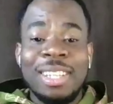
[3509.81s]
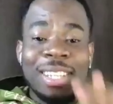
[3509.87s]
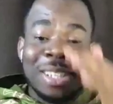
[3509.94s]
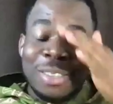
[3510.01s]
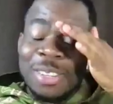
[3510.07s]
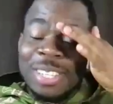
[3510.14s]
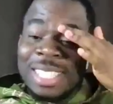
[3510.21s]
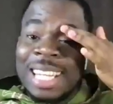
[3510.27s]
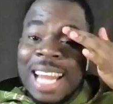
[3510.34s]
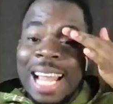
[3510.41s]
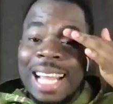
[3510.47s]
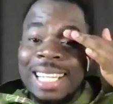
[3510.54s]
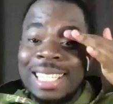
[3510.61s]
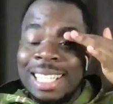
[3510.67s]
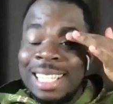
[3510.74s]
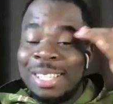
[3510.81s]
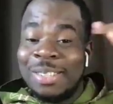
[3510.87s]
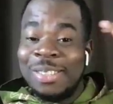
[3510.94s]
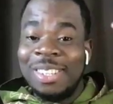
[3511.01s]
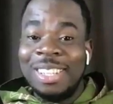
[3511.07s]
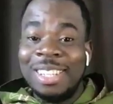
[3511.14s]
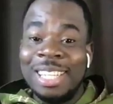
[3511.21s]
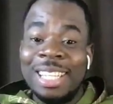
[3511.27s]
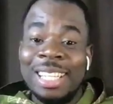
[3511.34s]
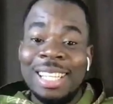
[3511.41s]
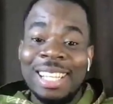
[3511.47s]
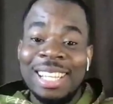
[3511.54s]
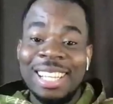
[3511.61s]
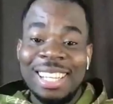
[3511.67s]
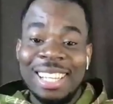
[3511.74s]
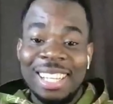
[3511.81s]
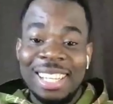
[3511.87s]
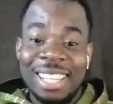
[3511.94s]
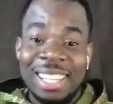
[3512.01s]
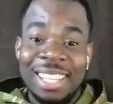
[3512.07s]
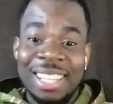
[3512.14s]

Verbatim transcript: it. Don't slide into themselves